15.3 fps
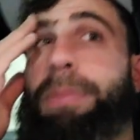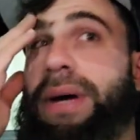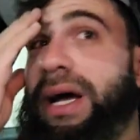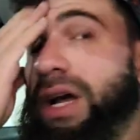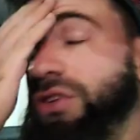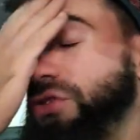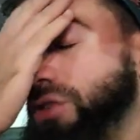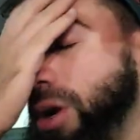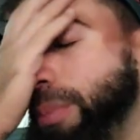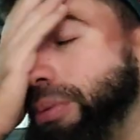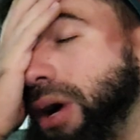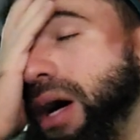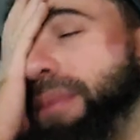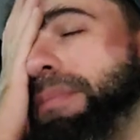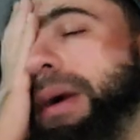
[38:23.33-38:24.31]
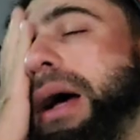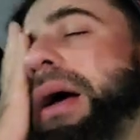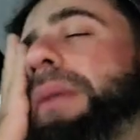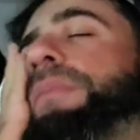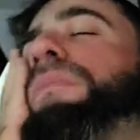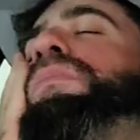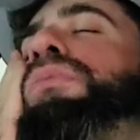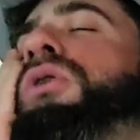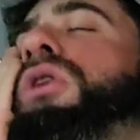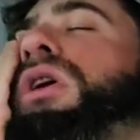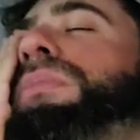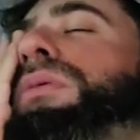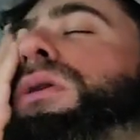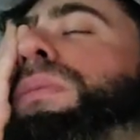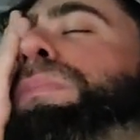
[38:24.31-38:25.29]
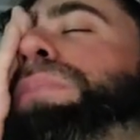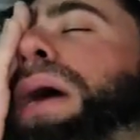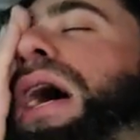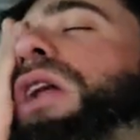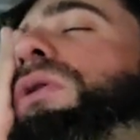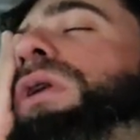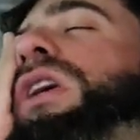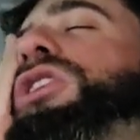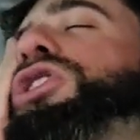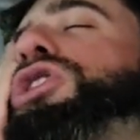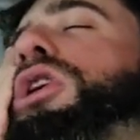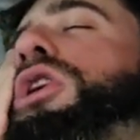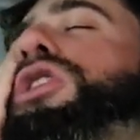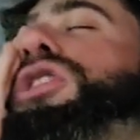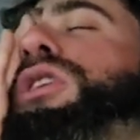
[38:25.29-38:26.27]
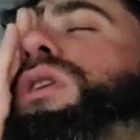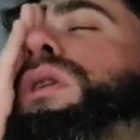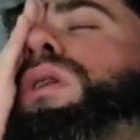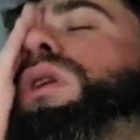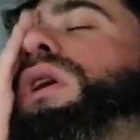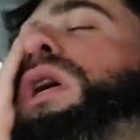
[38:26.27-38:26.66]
I should have brought my portable battery charger.